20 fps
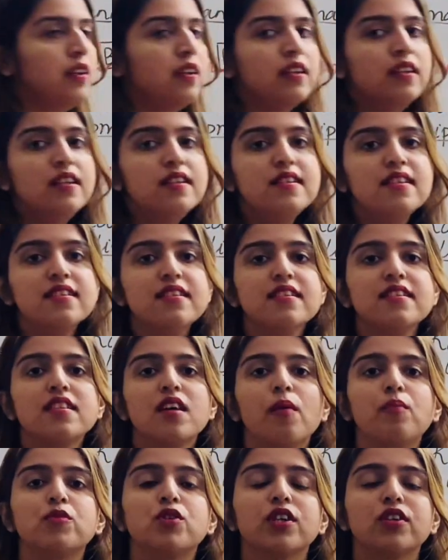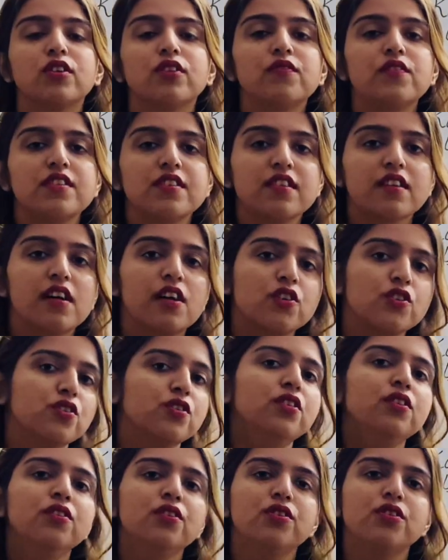This is the subject of
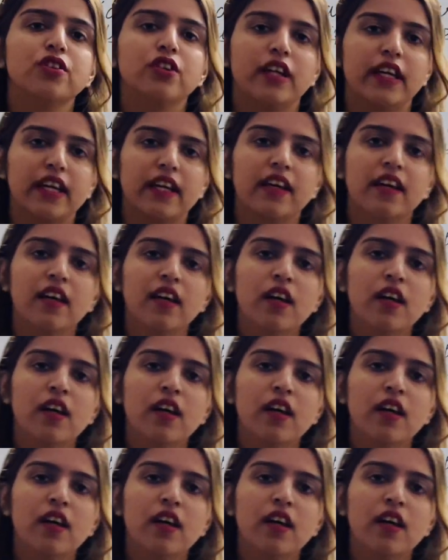discussion today.